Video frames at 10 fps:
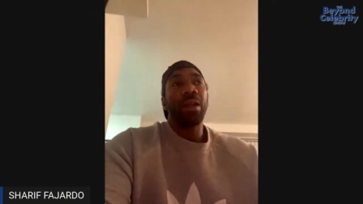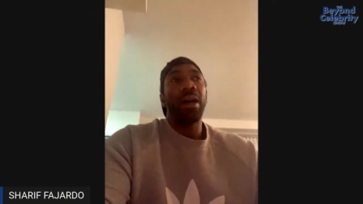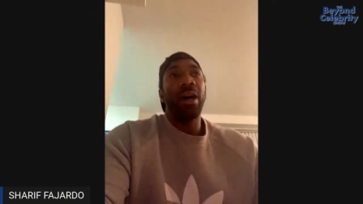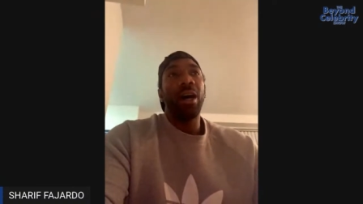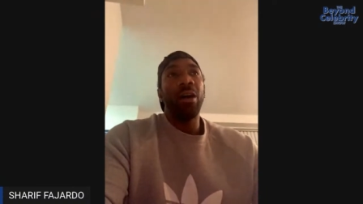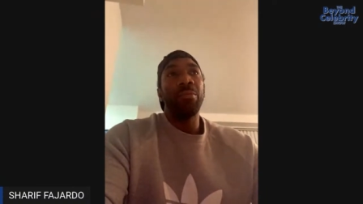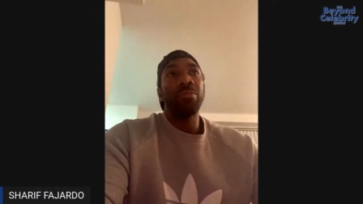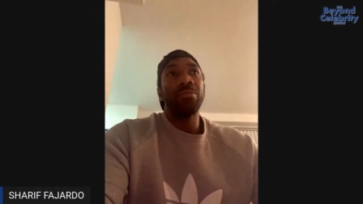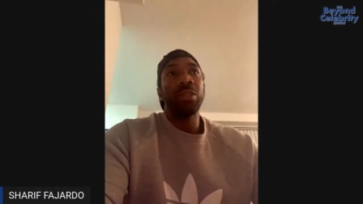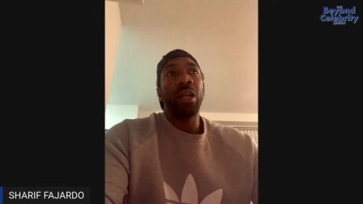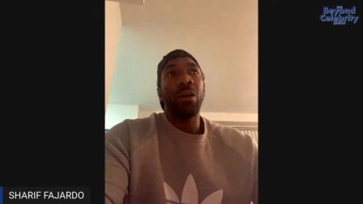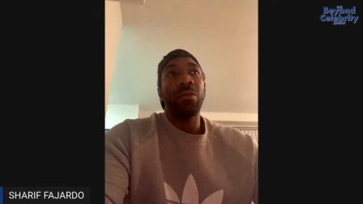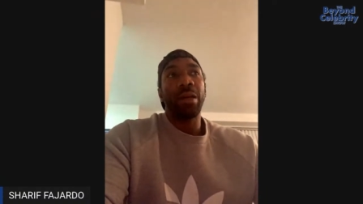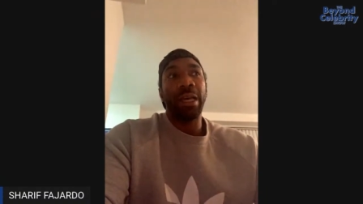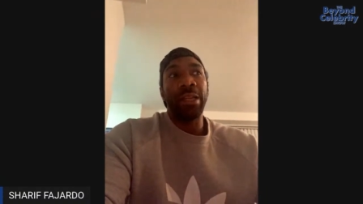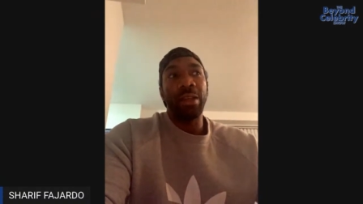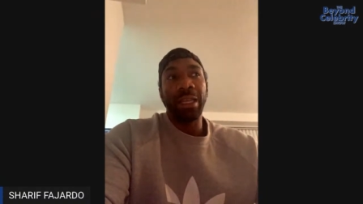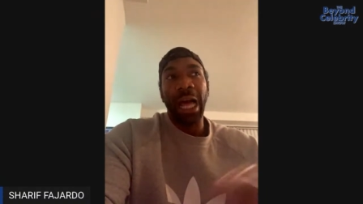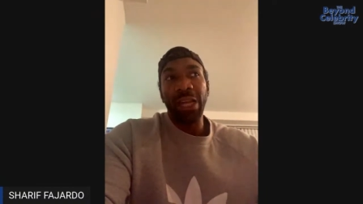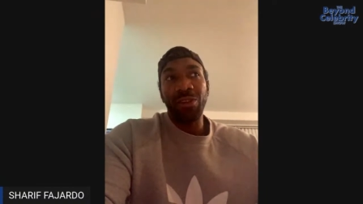you know, and a
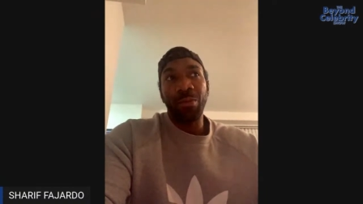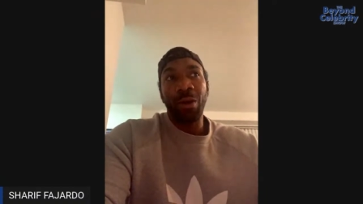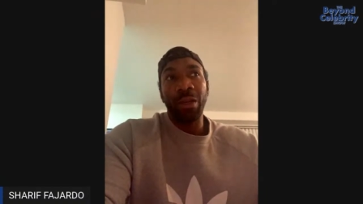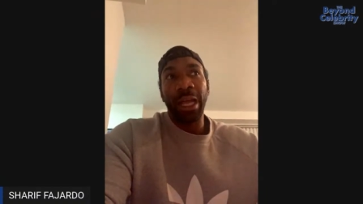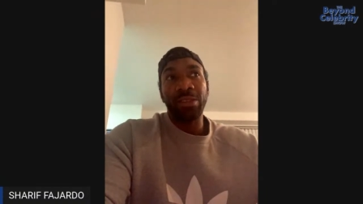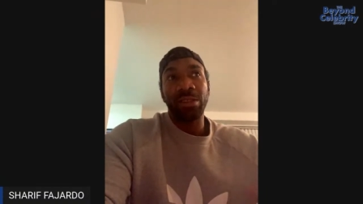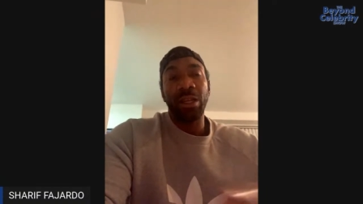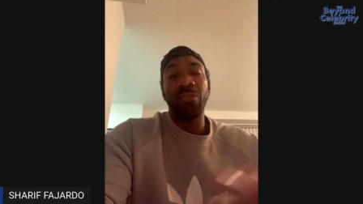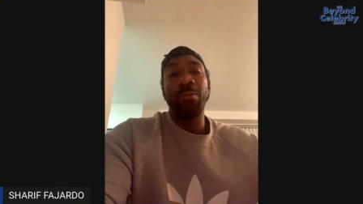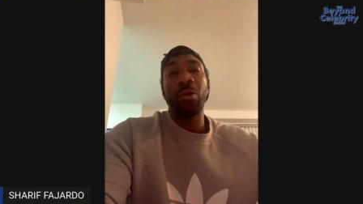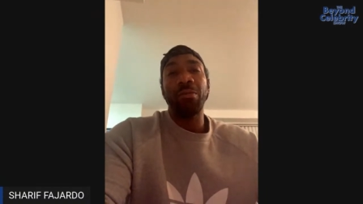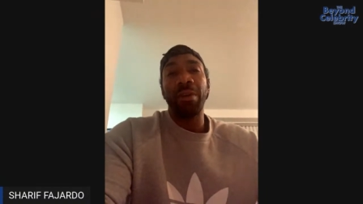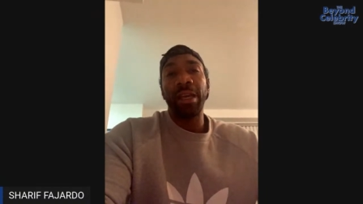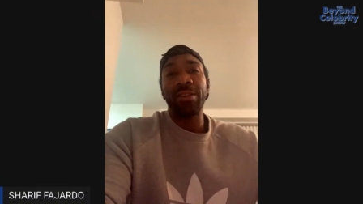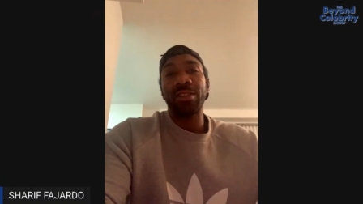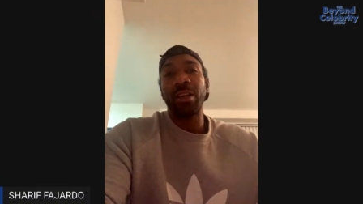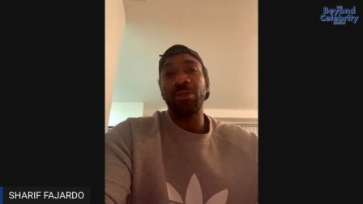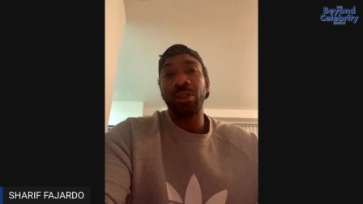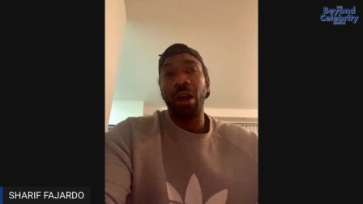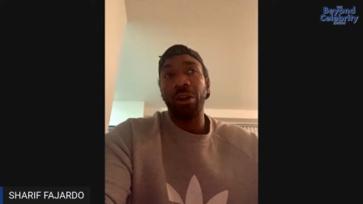lot of them are like self-motivated,
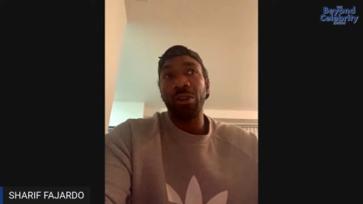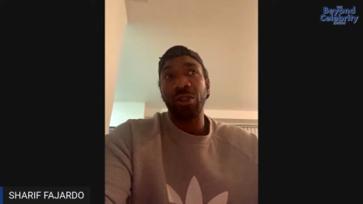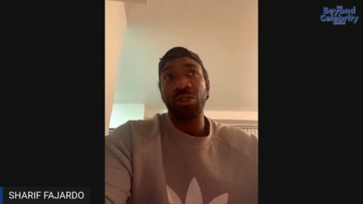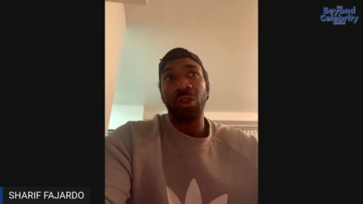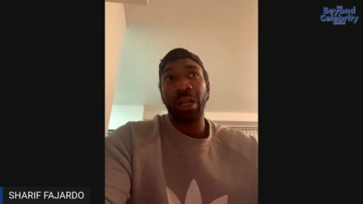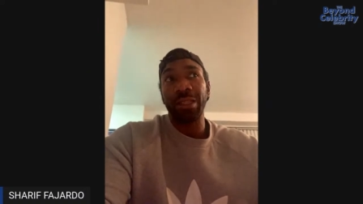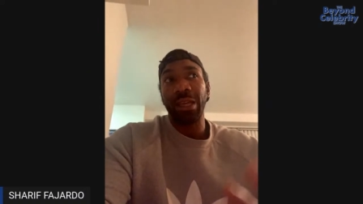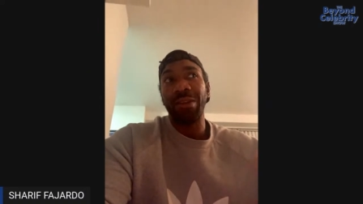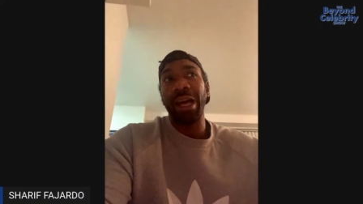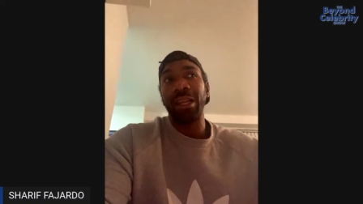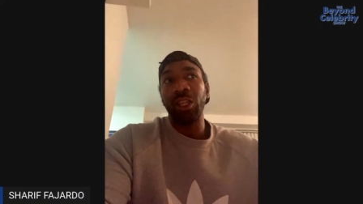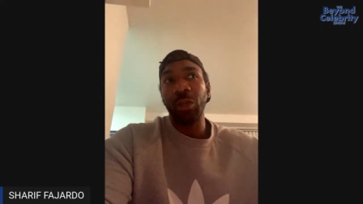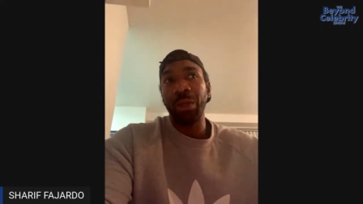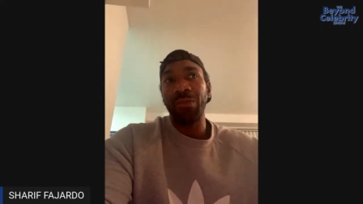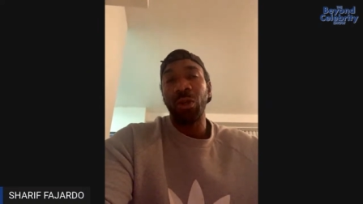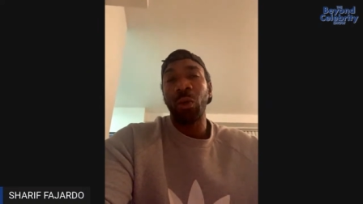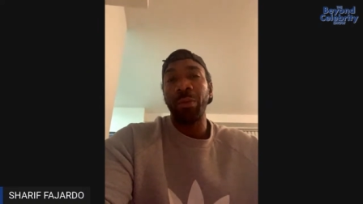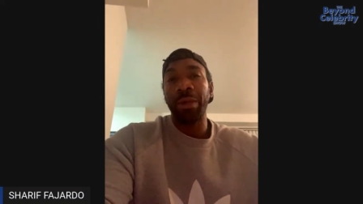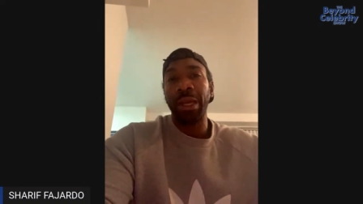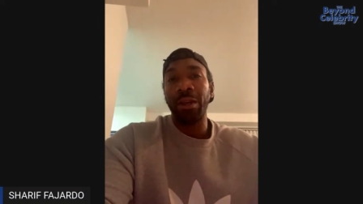self-starters. And so like they've got a little bit of
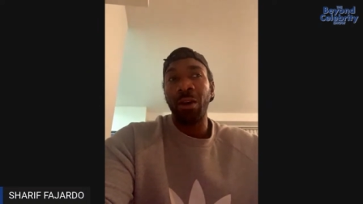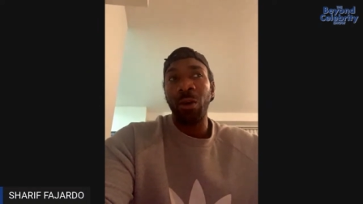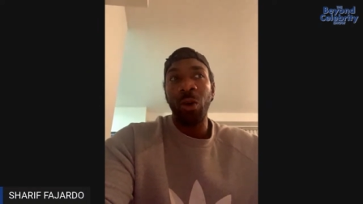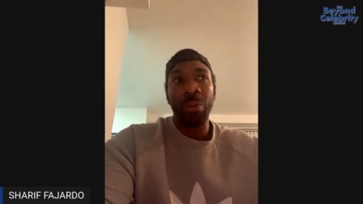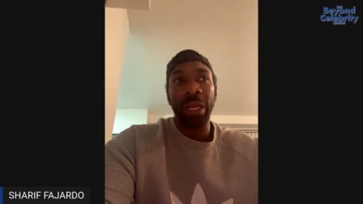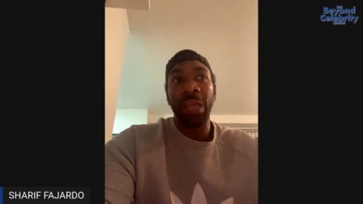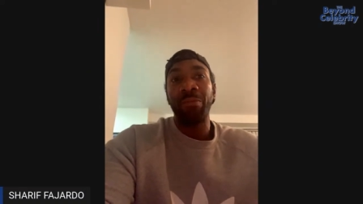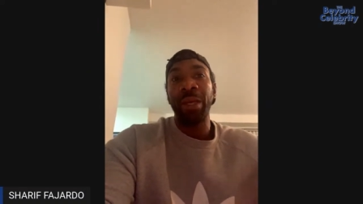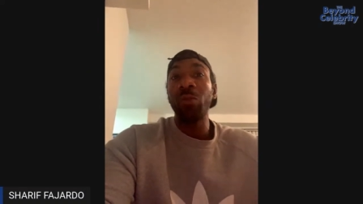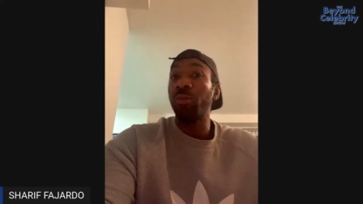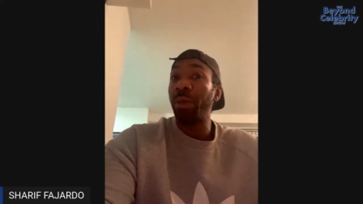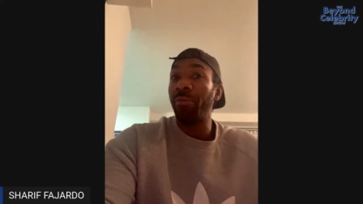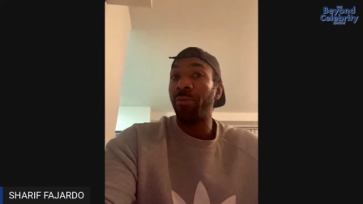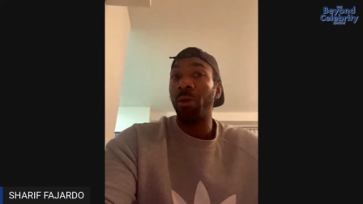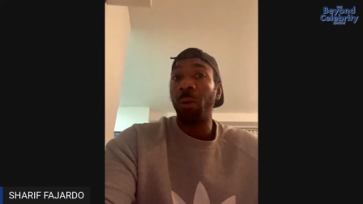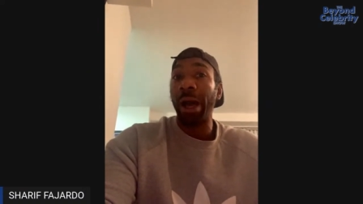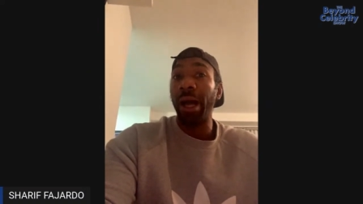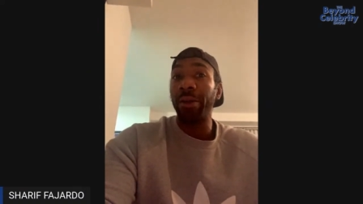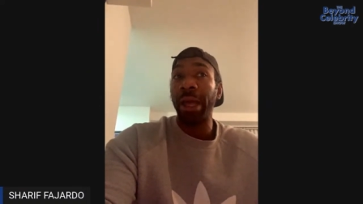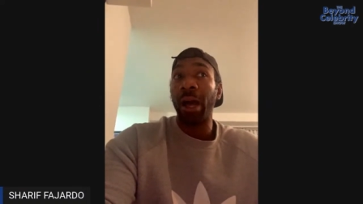equipment at home and they've been with me for a
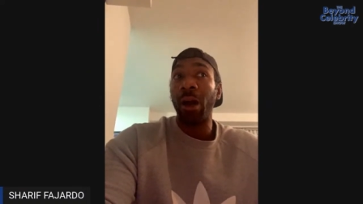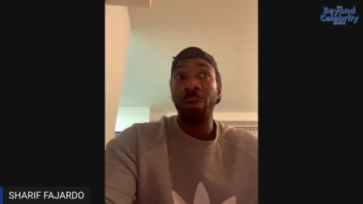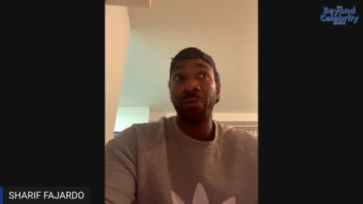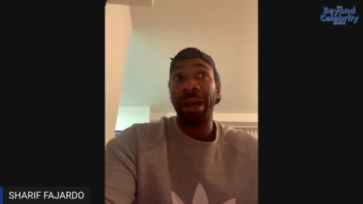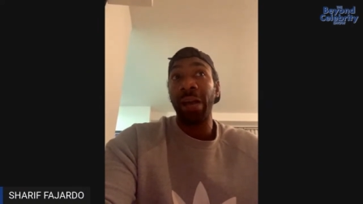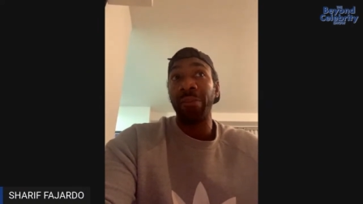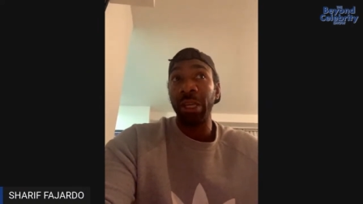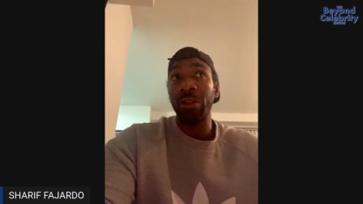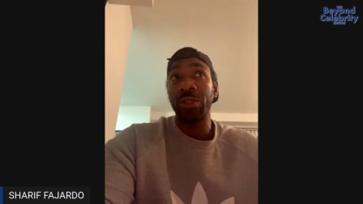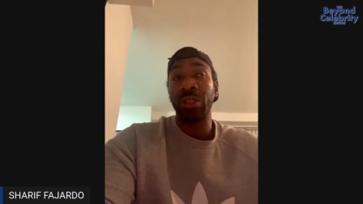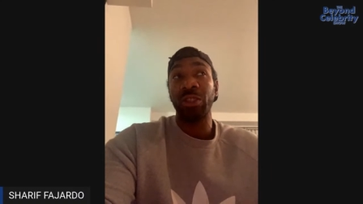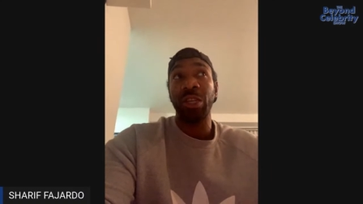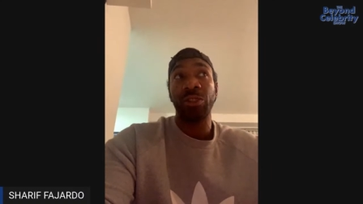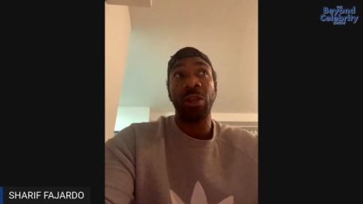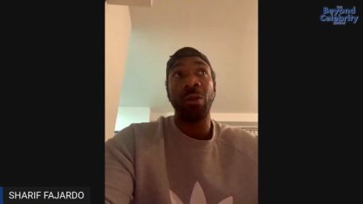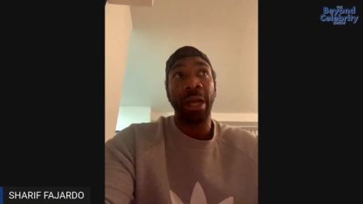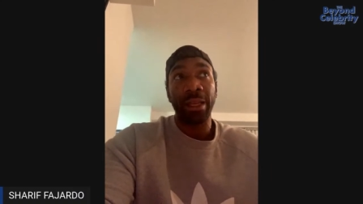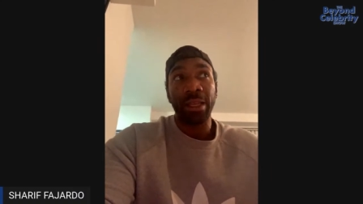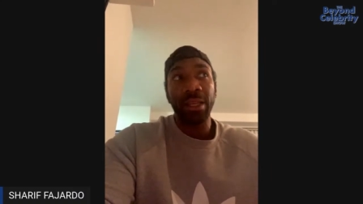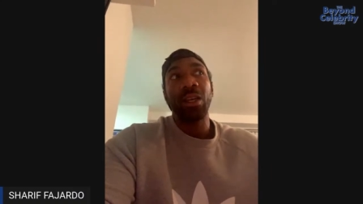while now, over 5 years, 6 years. So like